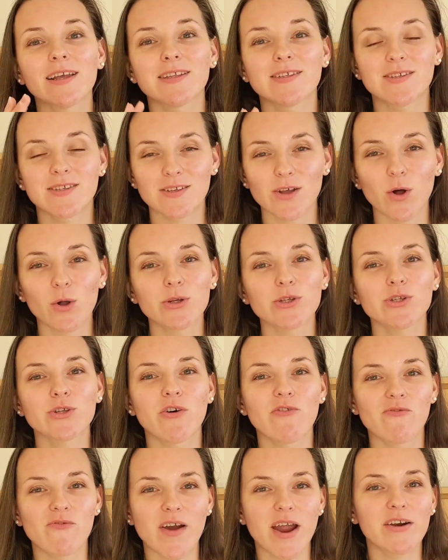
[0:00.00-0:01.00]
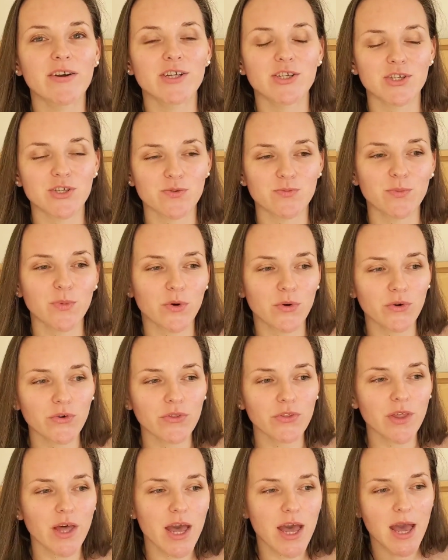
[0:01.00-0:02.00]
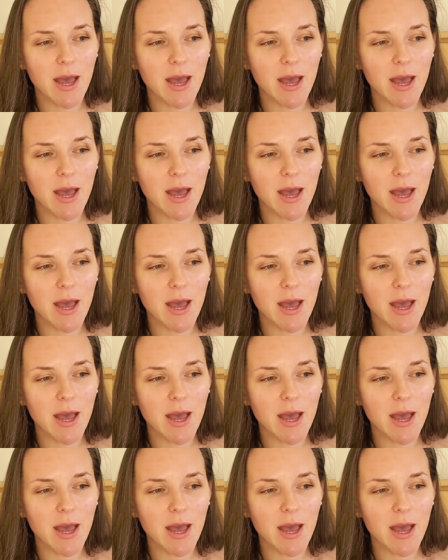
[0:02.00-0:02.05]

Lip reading: it's also very smooth.